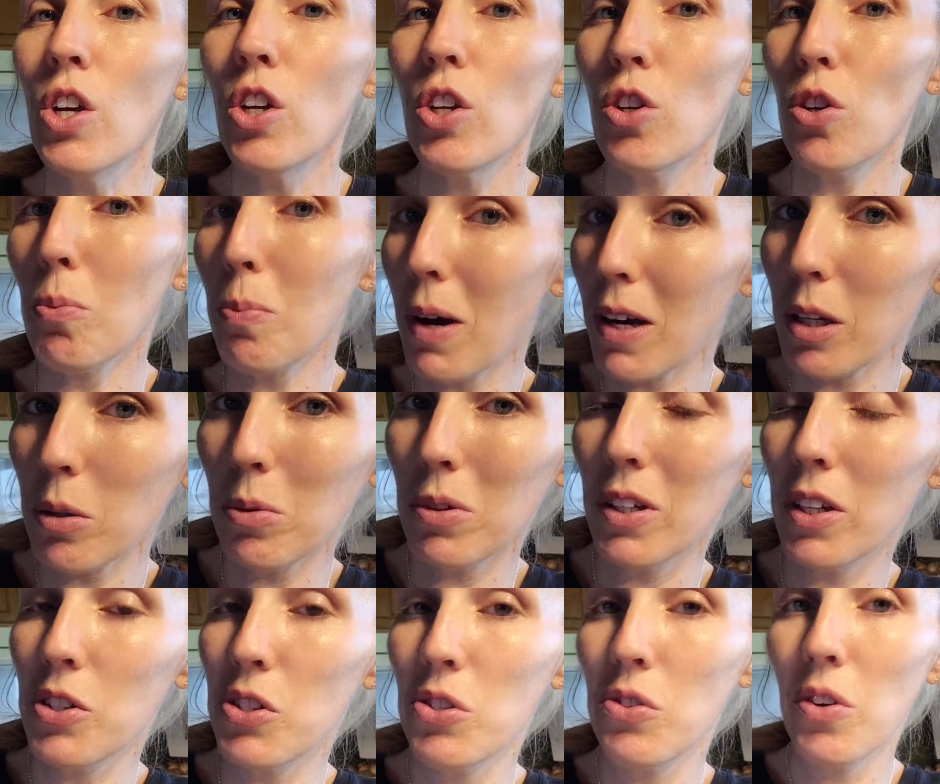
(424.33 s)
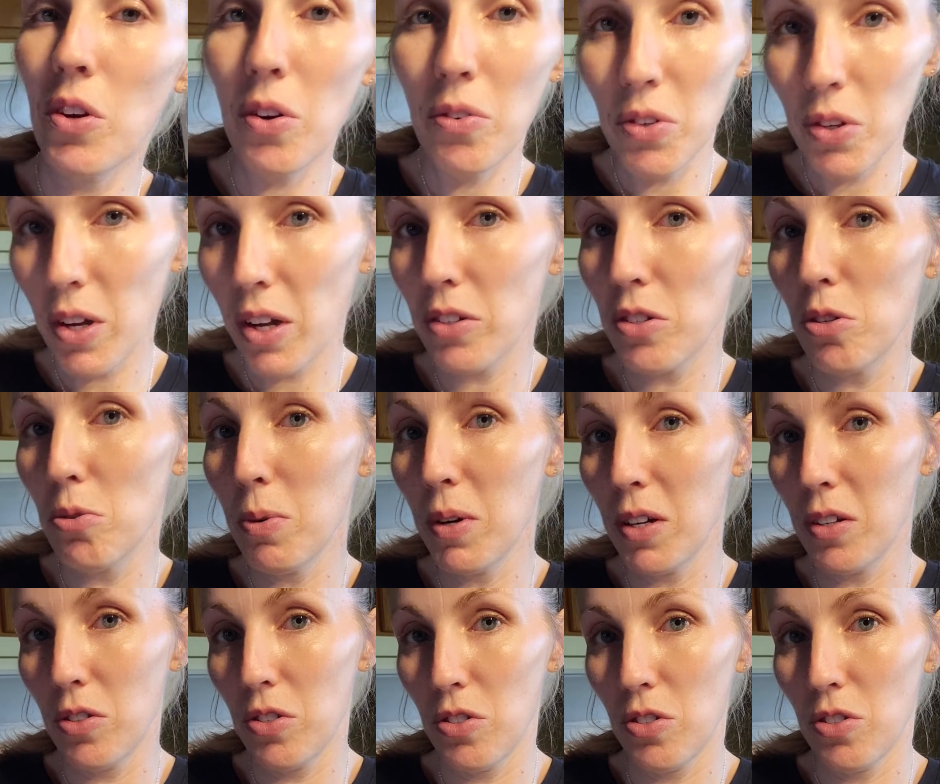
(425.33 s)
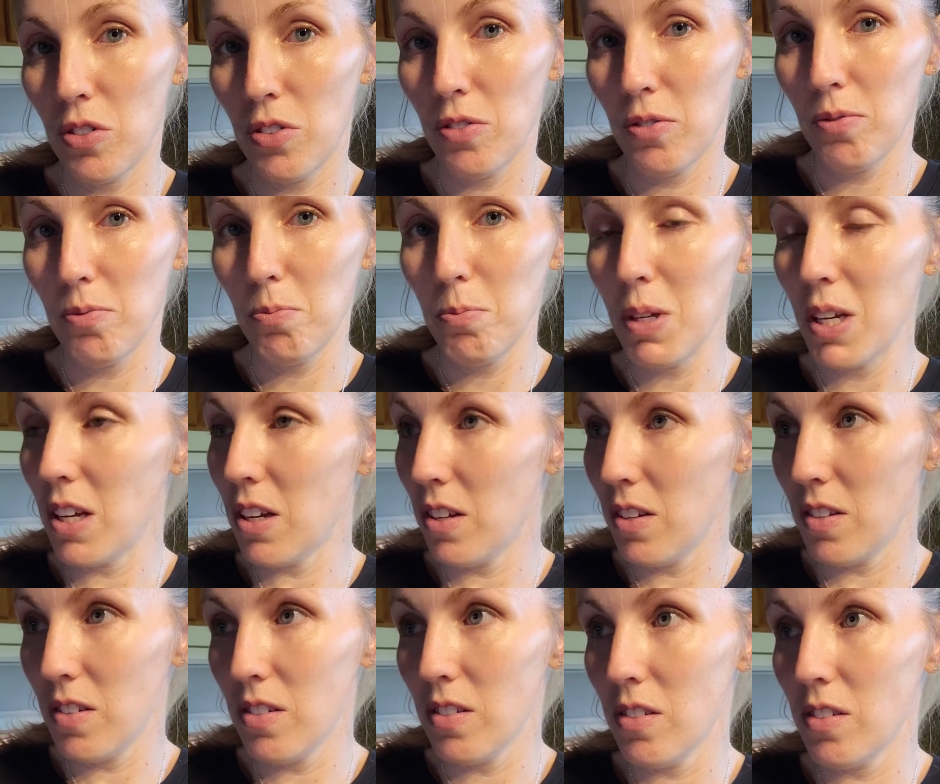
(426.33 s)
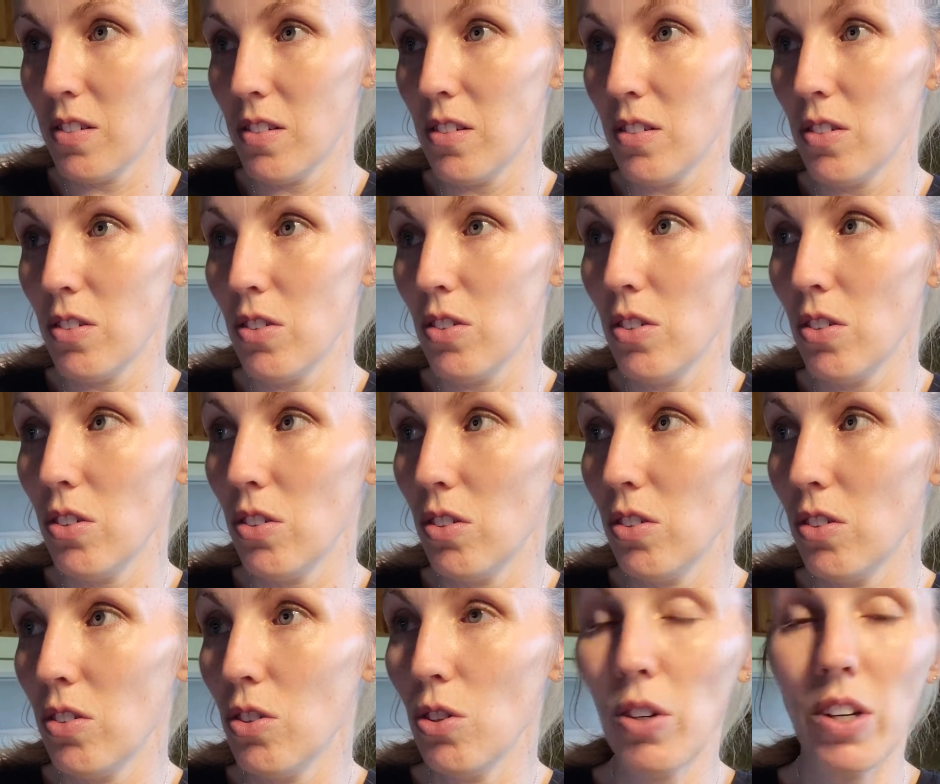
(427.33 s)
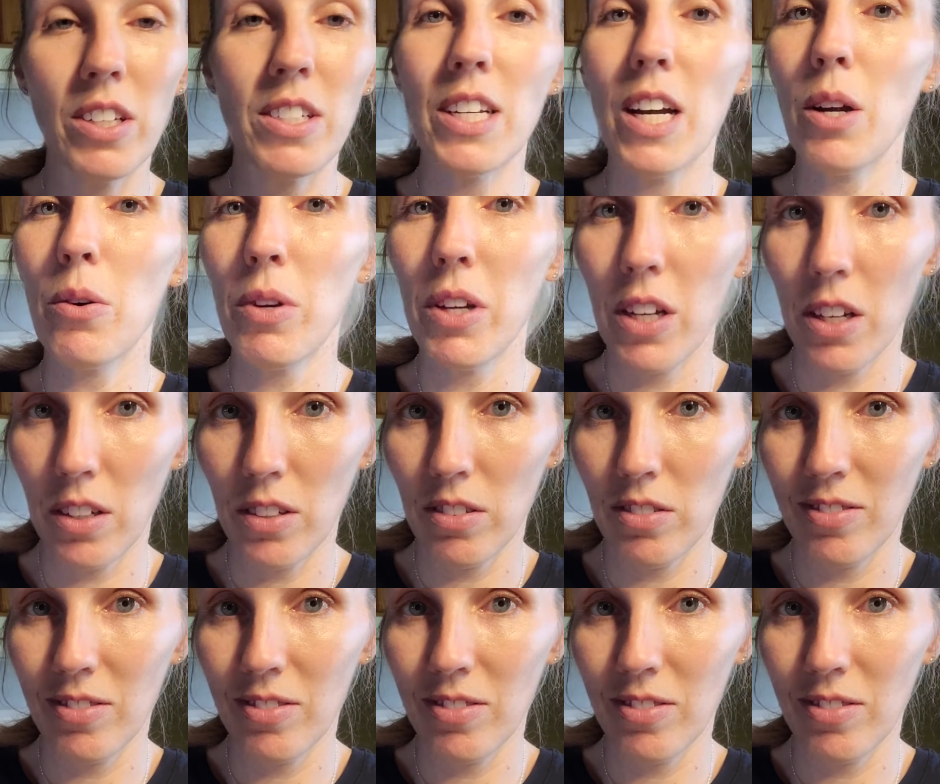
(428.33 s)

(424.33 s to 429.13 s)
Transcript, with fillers: Your body will let you know if you got too much because you'll get diarrhea.